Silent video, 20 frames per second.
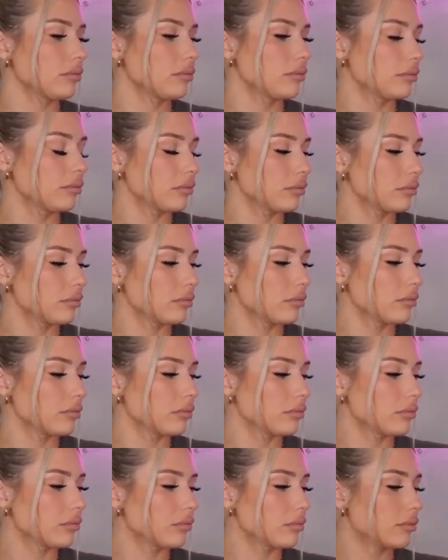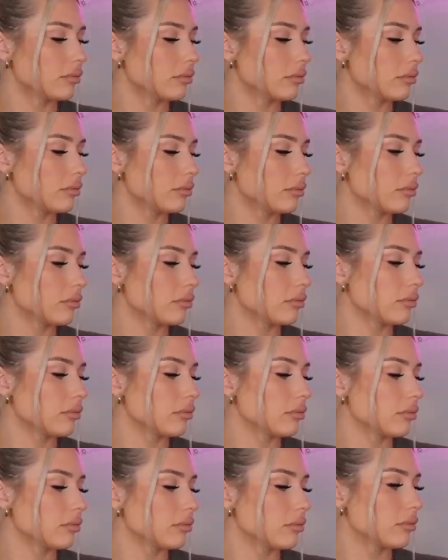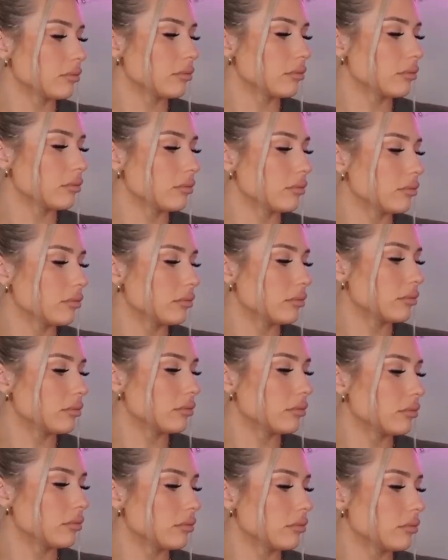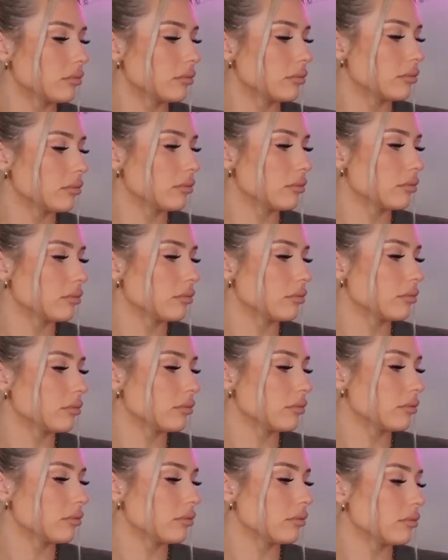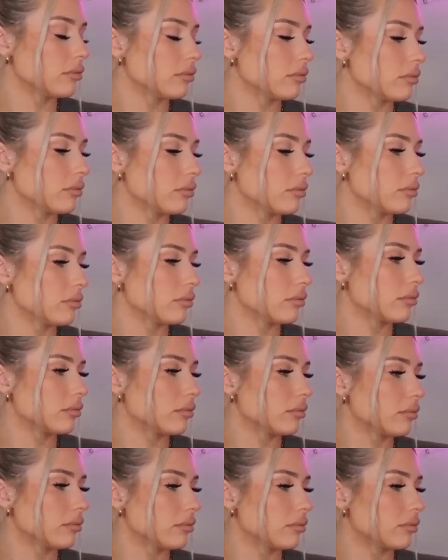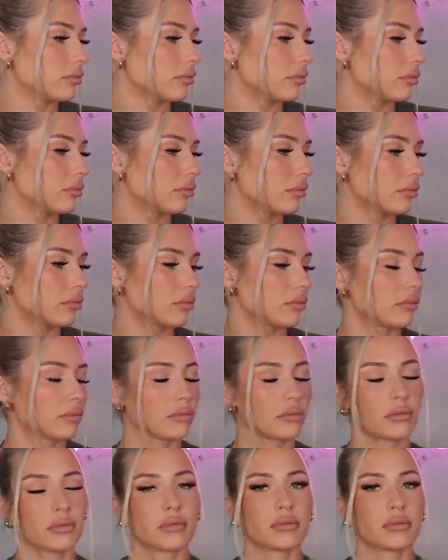This person isn't speaking.